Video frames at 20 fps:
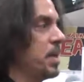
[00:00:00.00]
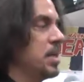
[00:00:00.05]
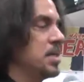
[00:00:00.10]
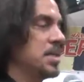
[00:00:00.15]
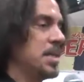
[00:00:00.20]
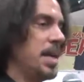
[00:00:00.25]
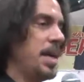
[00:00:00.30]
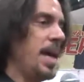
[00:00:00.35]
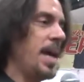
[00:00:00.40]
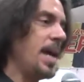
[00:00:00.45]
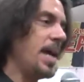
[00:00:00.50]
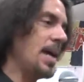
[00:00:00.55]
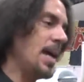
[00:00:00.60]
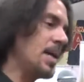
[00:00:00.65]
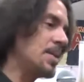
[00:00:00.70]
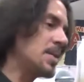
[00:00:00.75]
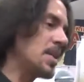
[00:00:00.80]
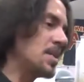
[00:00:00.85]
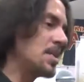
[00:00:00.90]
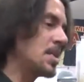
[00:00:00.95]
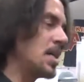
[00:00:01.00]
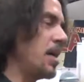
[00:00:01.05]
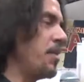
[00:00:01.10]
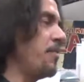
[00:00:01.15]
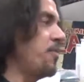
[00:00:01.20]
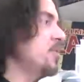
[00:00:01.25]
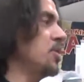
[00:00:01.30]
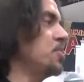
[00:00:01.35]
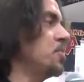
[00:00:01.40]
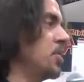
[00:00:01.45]
say, hey, how's that
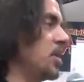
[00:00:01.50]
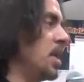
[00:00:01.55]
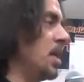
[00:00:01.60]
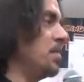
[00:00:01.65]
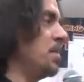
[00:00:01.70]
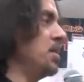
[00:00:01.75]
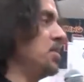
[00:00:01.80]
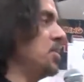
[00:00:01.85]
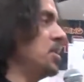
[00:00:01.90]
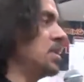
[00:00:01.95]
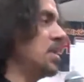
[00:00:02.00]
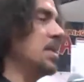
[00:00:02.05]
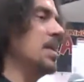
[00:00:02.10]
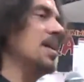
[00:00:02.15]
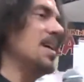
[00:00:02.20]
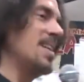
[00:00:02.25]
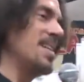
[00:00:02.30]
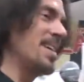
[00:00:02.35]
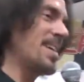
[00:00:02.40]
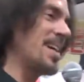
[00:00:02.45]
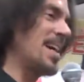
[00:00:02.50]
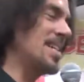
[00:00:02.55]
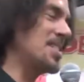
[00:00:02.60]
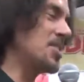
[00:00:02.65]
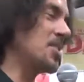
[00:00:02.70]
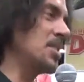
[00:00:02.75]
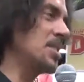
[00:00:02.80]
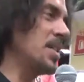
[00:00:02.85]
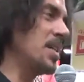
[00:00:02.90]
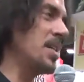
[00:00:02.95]
Cyberforce book? How much is it? The guy's
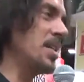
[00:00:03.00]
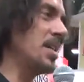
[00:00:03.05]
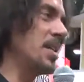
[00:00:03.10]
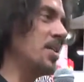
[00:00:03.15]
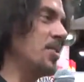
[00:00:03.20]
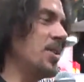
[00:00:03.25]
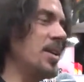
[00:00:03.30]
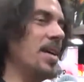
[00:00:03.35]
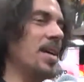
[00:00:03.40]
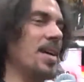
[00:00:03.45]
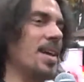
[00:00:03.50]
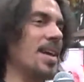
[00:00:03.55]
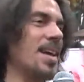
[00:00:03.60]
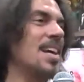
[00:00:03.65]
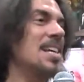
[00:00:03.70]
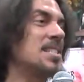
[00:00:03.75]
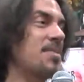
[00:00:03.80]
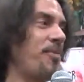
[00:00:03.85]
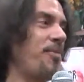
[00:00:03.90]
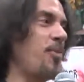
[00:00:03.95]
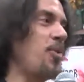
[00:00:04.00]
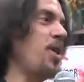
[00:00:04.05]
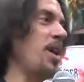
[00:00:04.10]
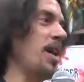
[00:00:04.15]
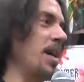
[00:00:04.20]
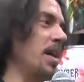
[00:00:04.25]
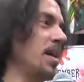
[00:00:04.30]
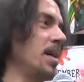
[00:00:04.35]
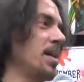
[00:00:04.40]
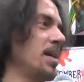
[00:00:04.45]
going to tell you, you know what? It's free.
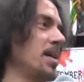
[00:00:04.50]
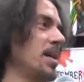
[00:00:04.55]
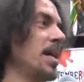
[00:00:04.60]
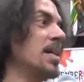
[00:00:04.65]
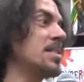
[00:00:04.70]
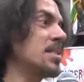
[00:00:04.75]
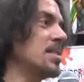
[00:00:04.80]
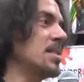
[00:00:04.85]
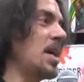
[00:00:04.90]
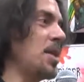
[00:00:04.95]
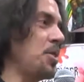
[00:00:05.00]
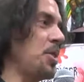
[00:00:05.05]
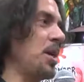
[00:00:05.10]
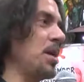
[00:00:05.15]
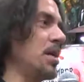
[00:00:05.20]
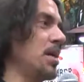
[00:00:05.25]
It's nothing.